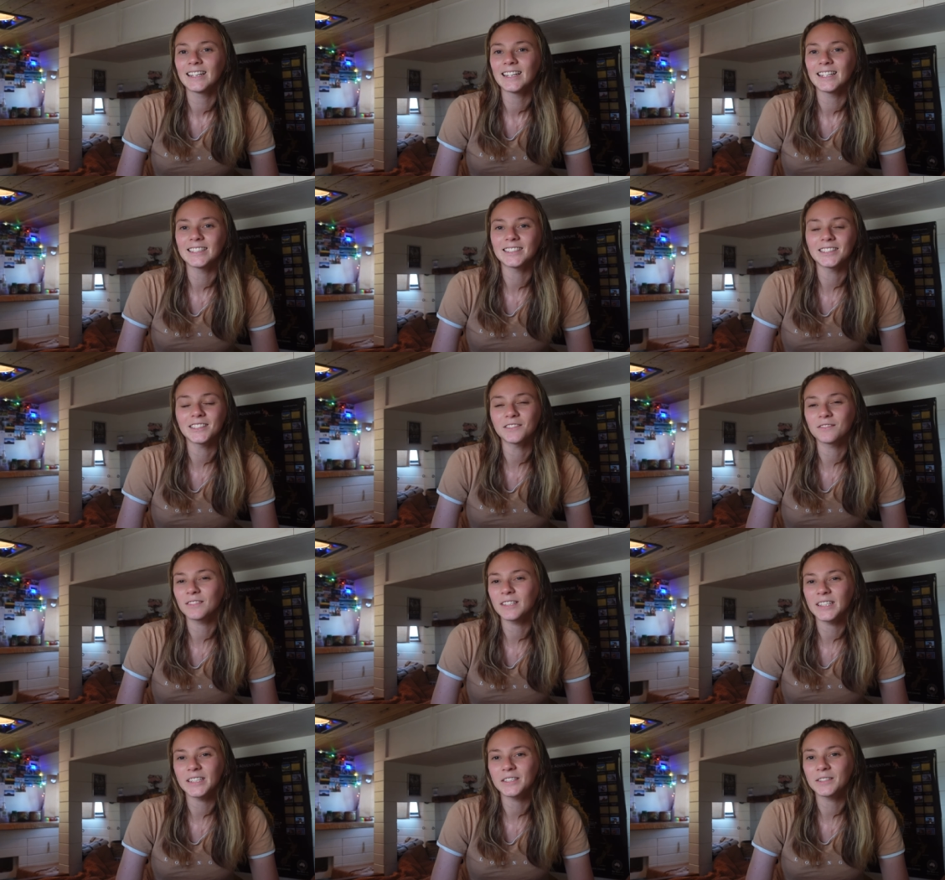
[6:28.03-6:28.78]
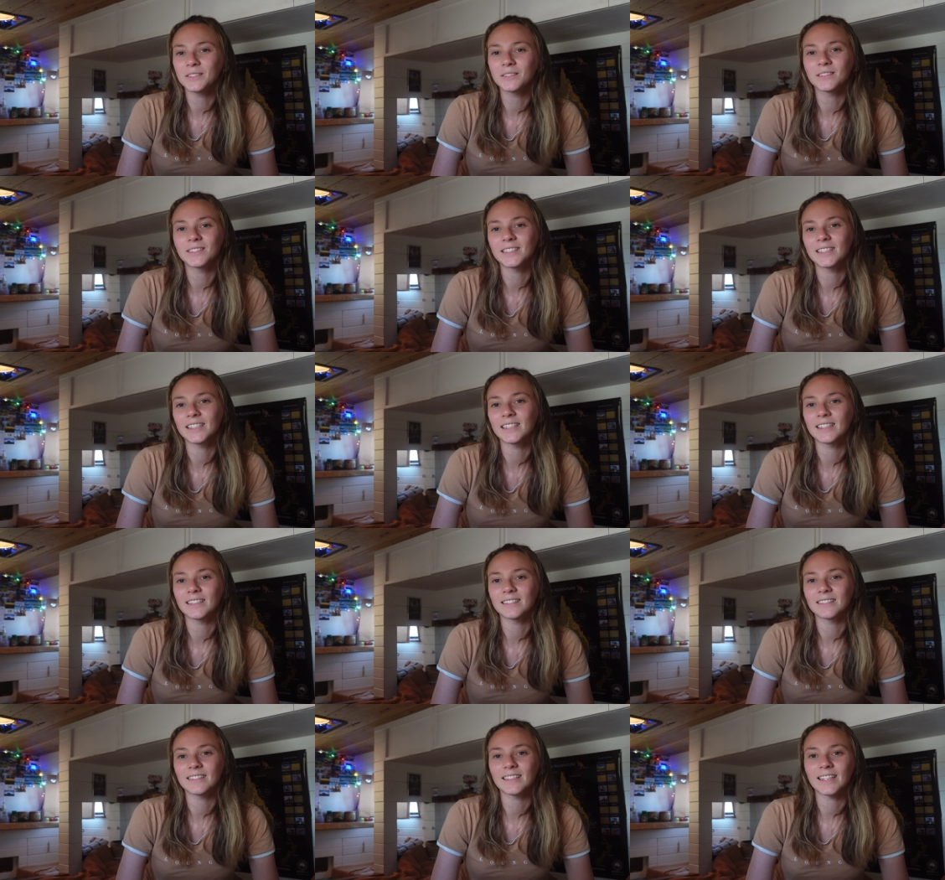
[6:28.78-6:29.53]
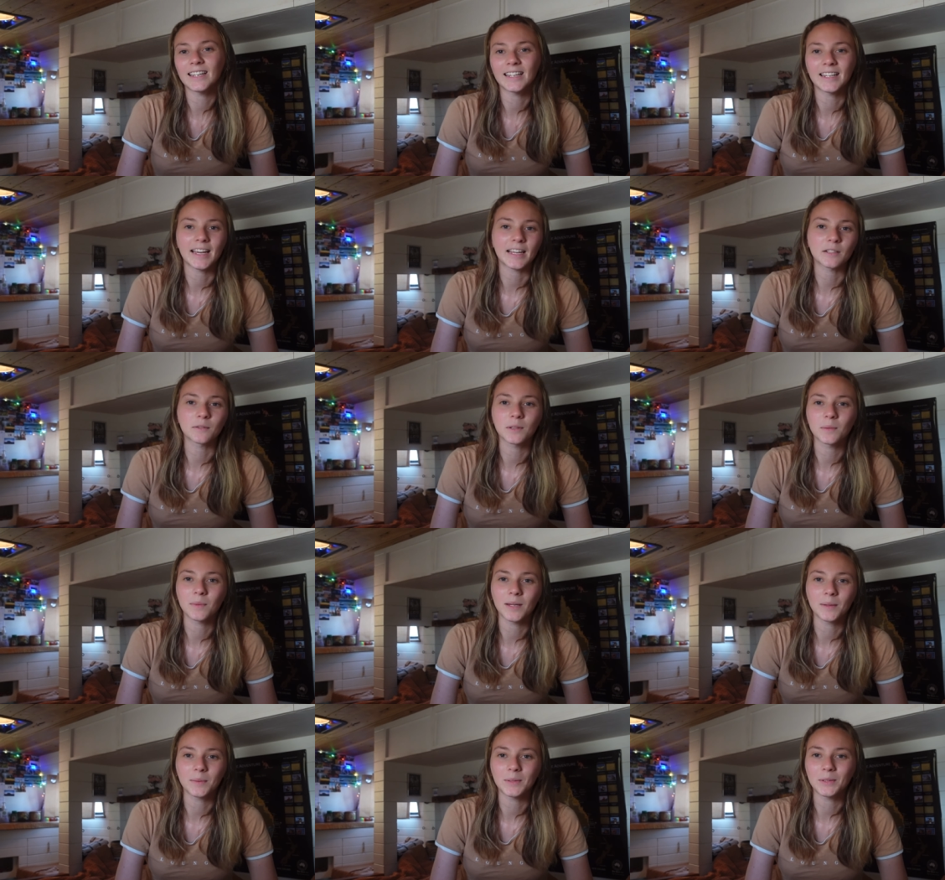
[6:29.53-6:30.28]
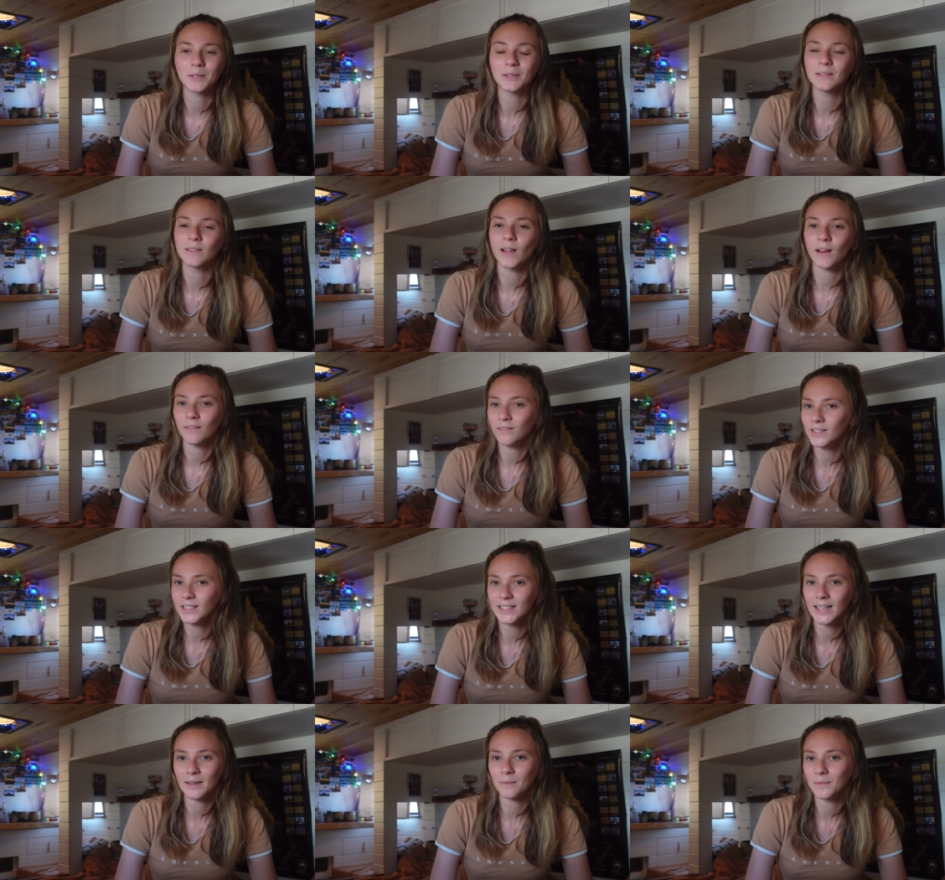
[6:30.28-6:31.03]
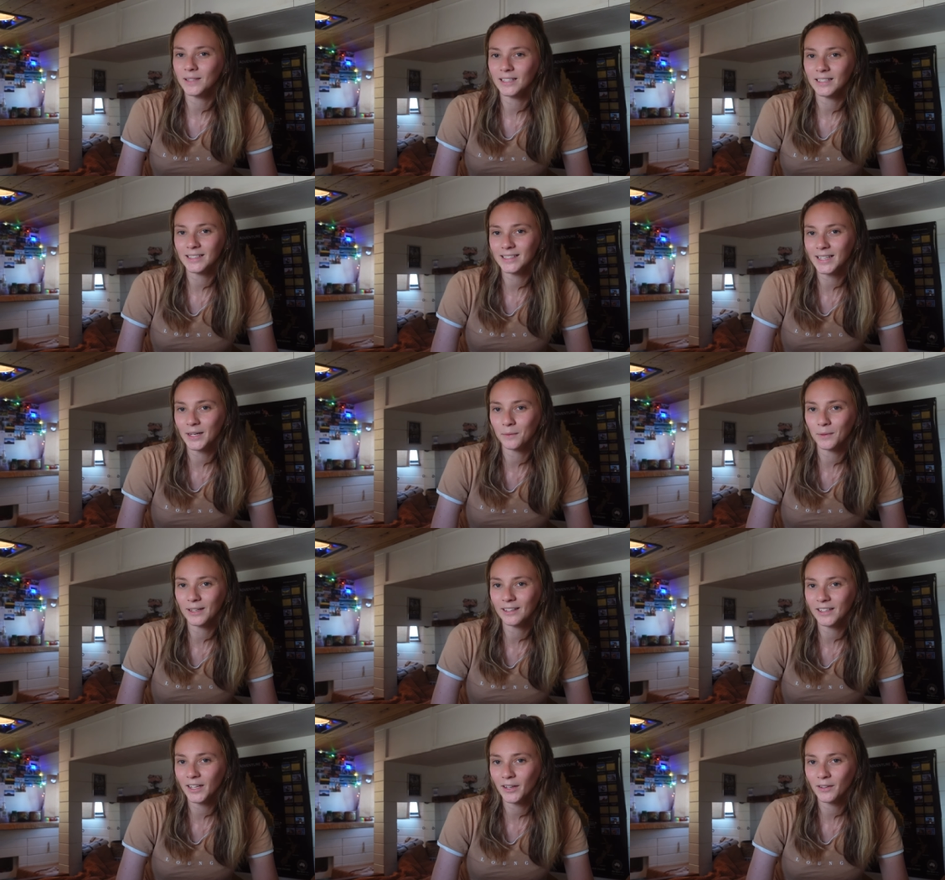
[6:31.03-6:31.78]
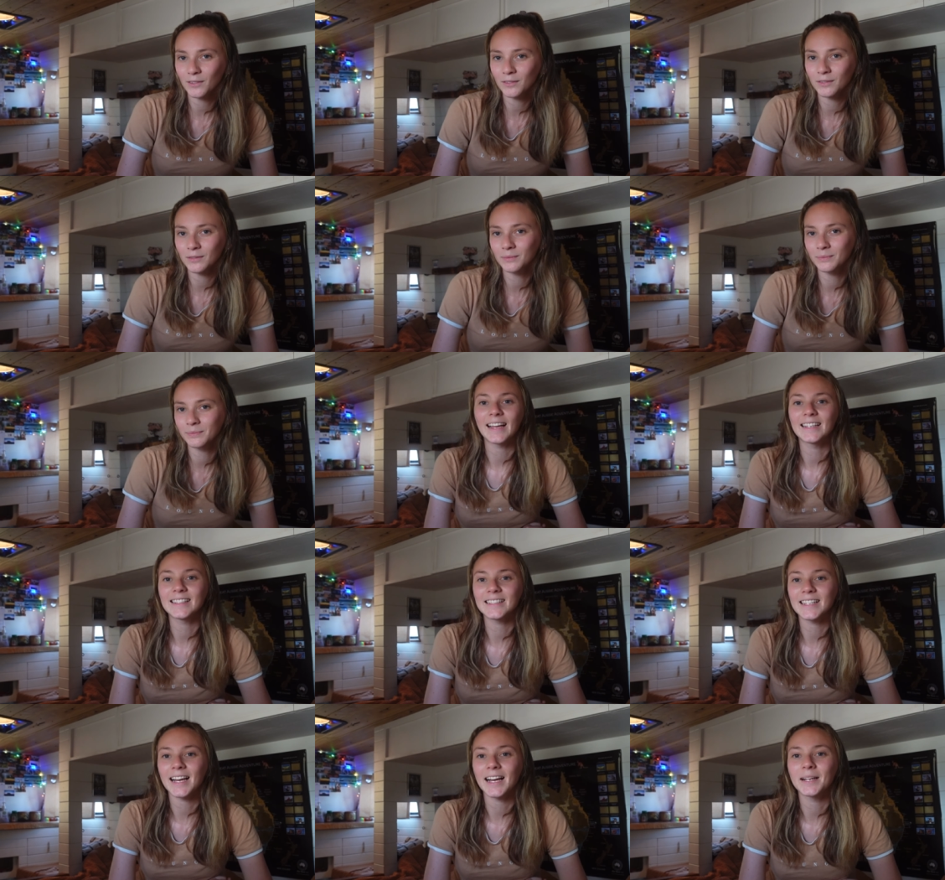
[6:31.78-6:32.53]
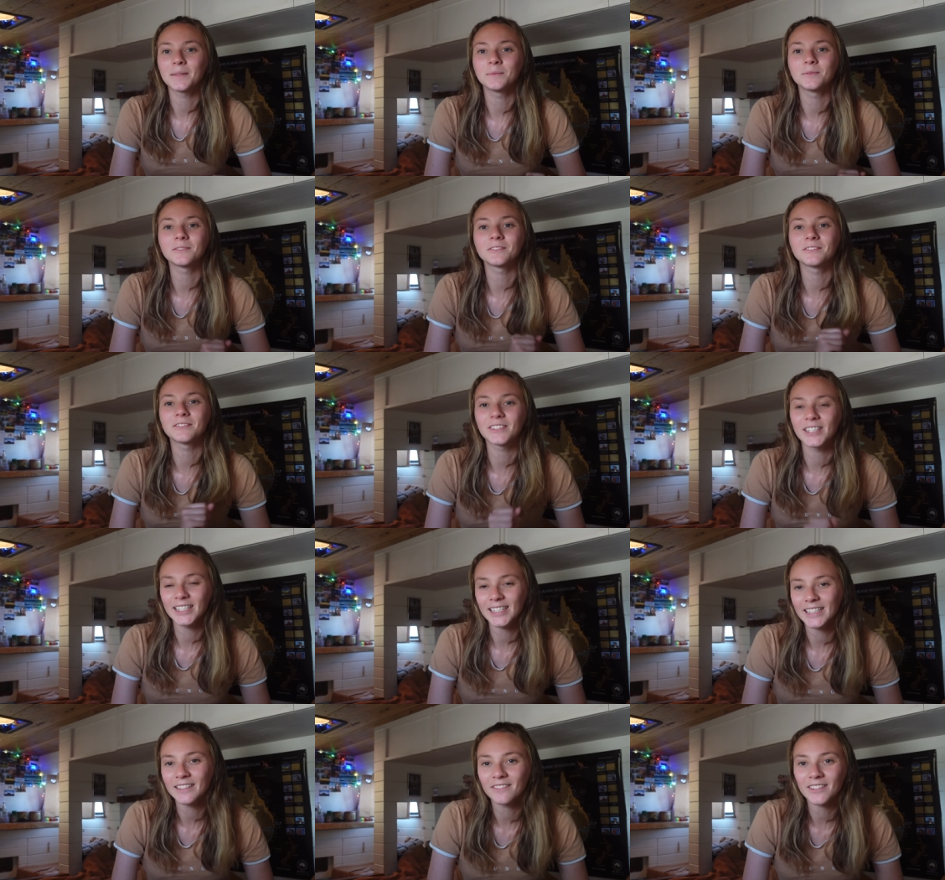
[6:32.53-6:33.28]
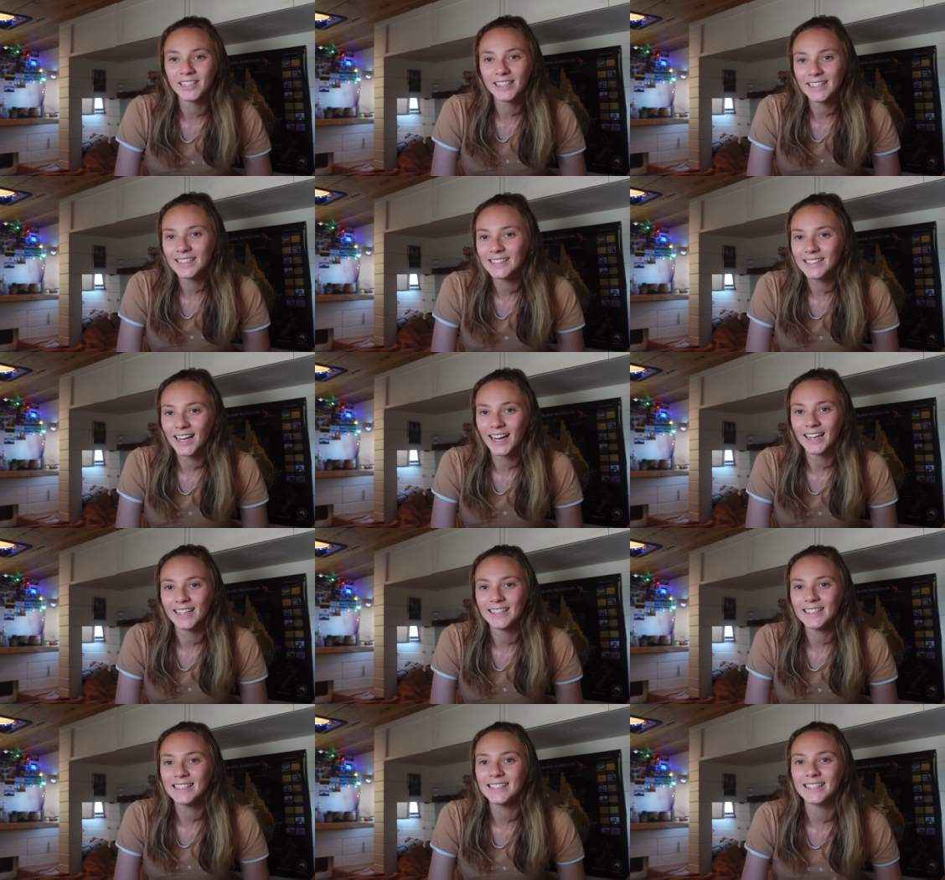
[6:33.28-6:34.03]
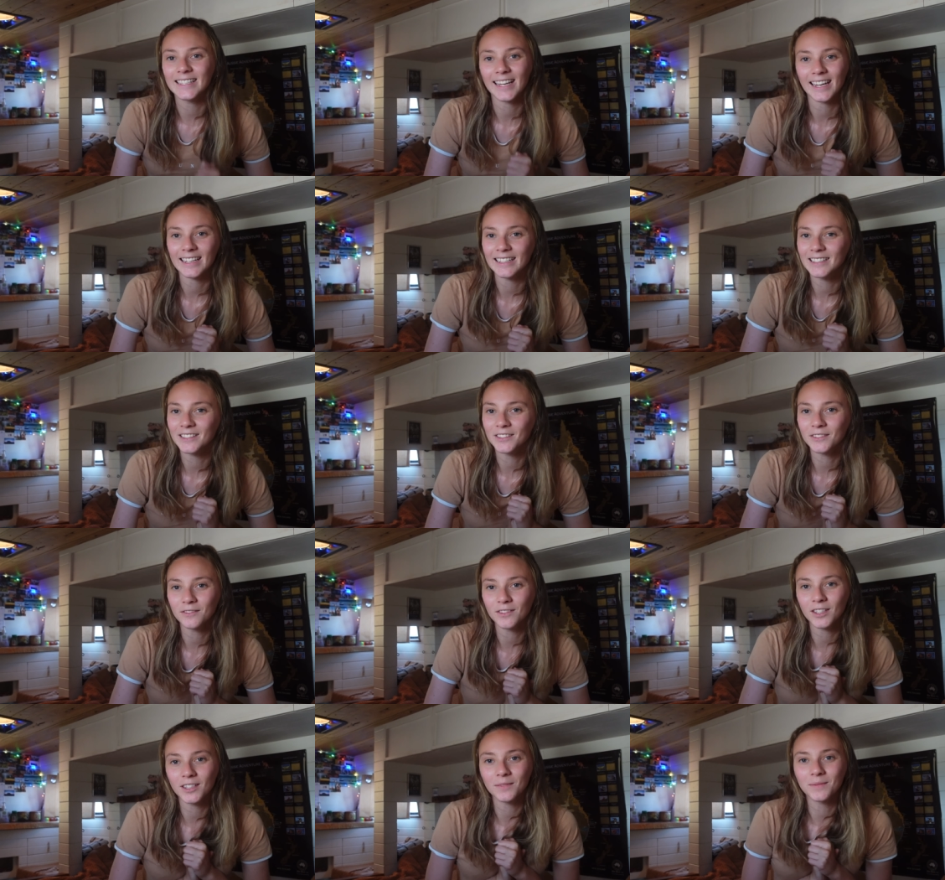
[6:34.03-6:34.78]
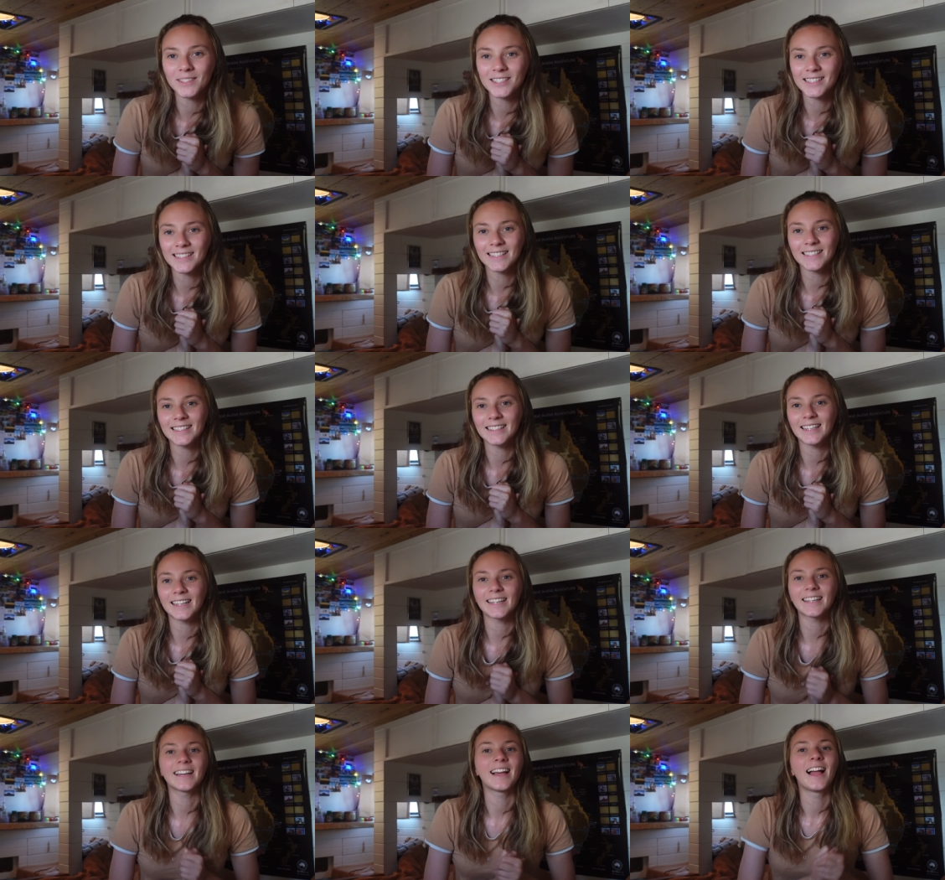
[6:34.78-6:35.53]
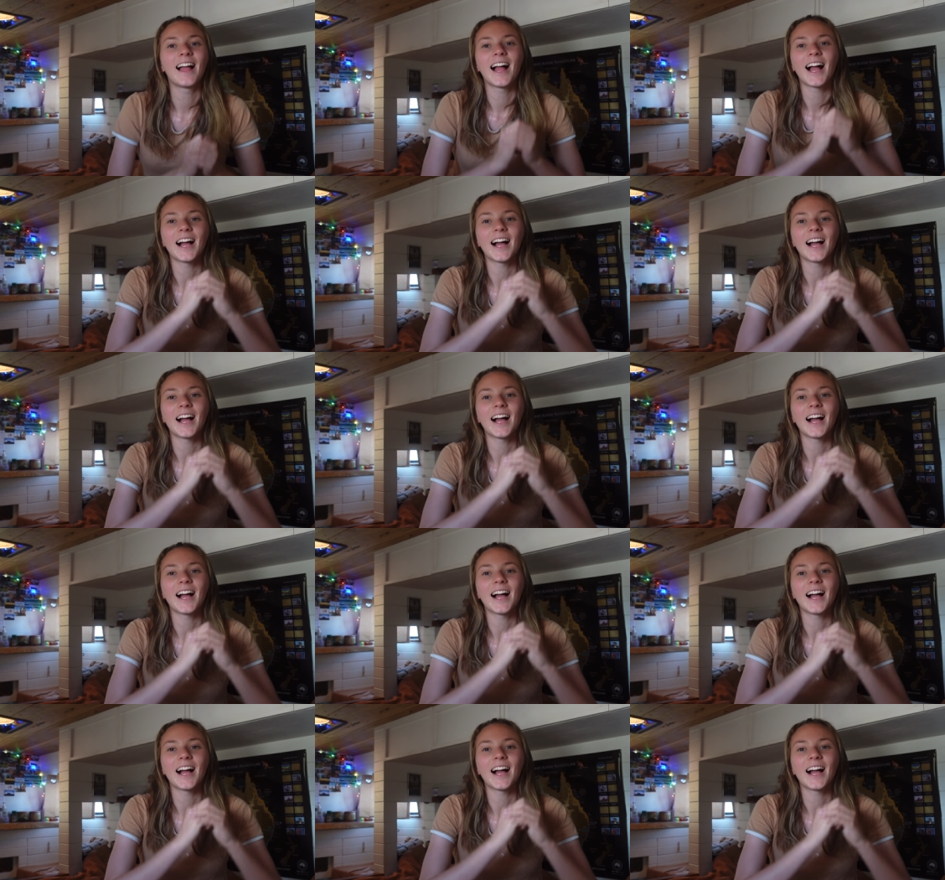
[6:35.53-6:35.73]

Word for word: it's just really cool to connect with people who love the same things that we love. And I'm really, really excited to get into Vlogmas this year.